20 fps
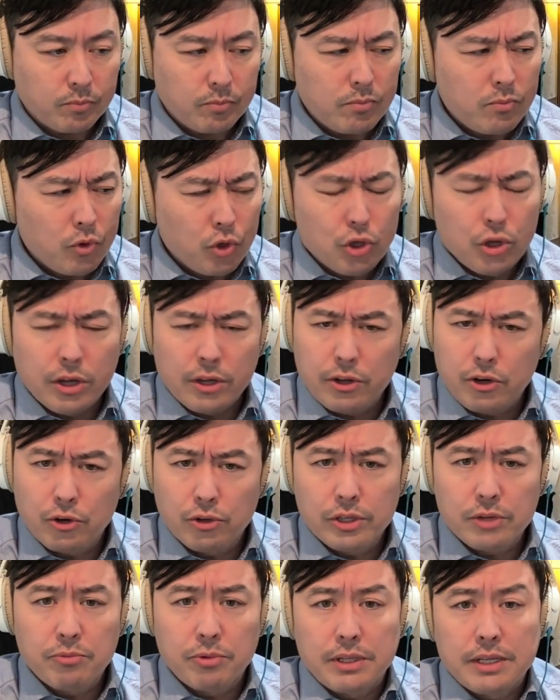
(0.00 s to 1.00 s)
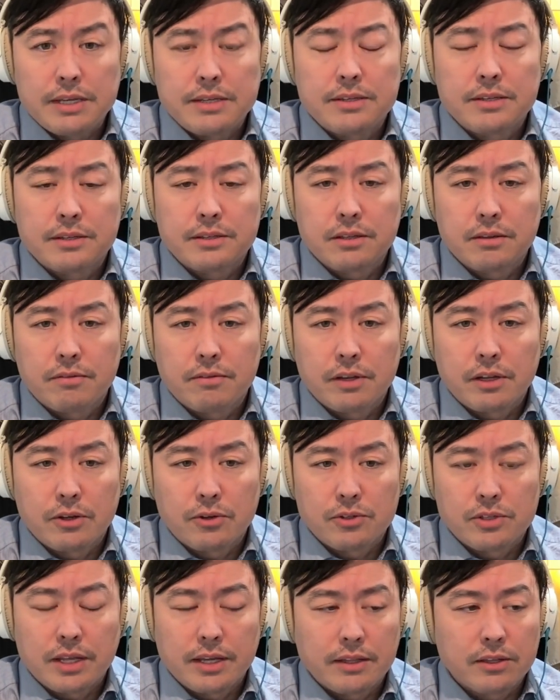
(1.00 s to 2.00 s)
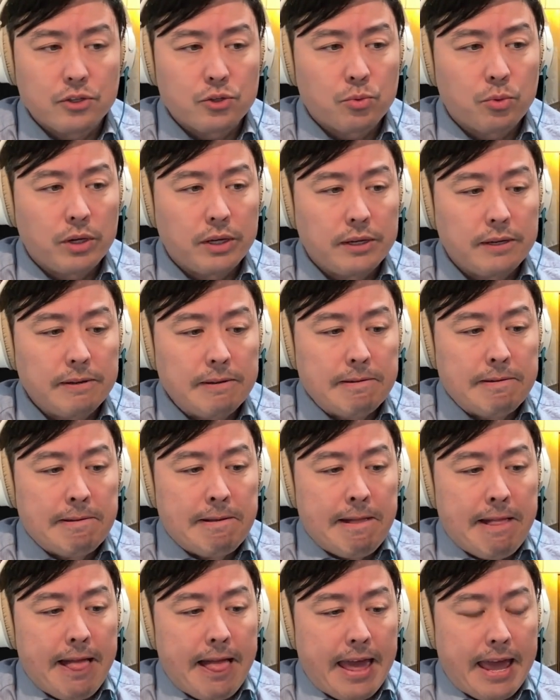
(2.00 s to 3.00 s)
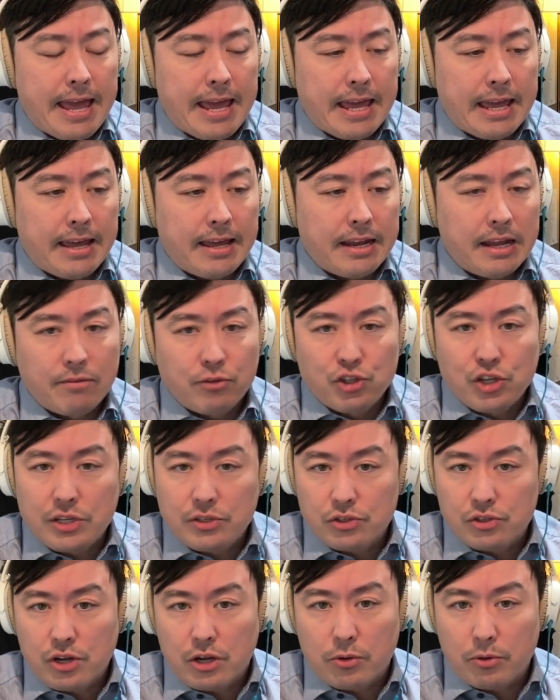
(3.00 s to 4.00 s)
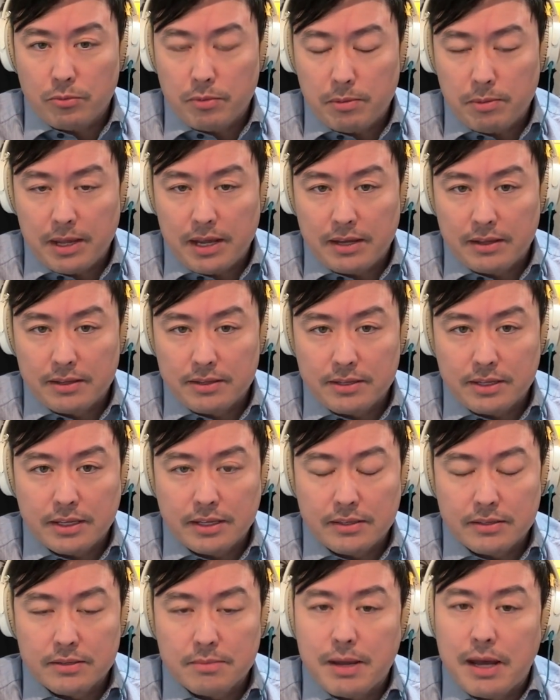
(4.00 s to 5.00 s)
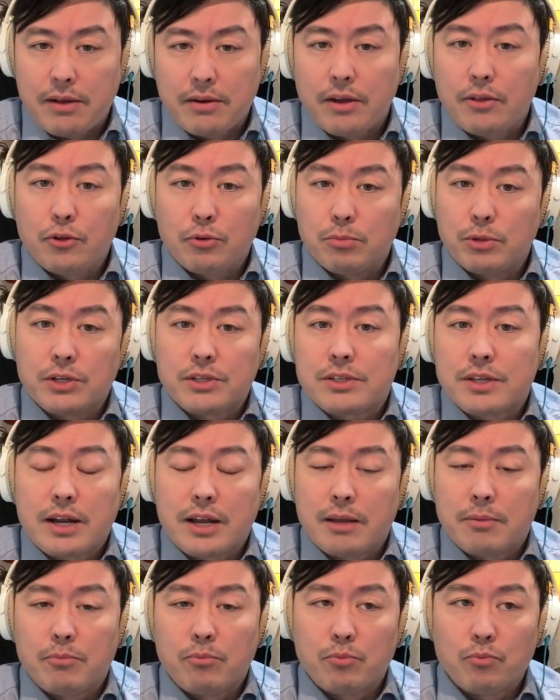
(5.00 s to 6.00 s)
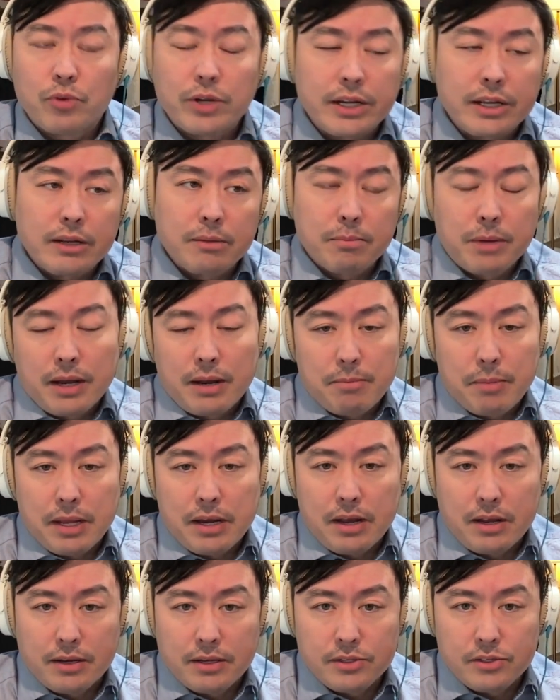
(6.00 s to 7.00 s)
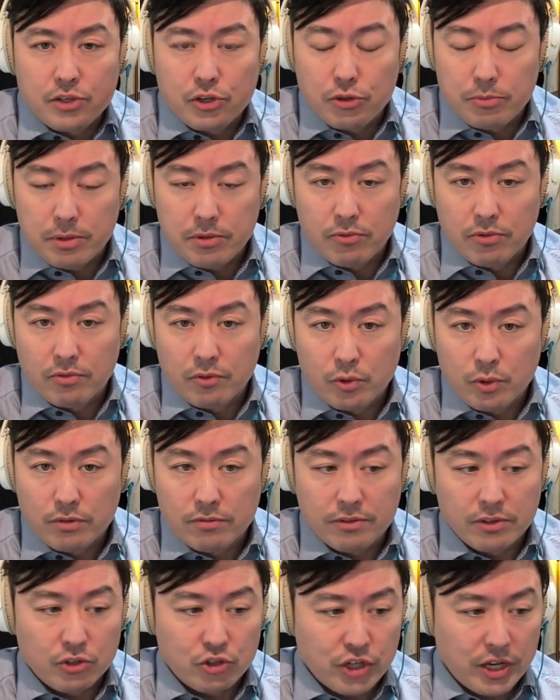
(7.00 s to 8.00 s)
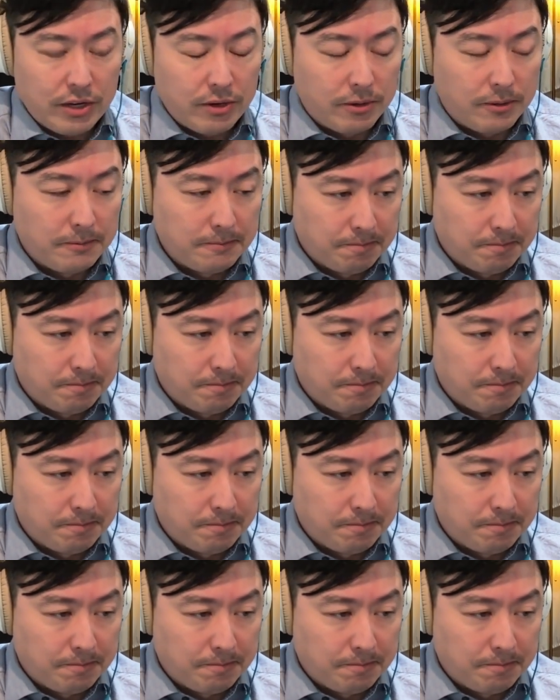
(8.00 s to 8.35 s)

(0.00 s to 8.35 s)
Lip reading: You get early releases to videos like this one. and have a chance to talk with me behind the scenes about other books that I'm reading but may not necessarily be reviewing for the channel.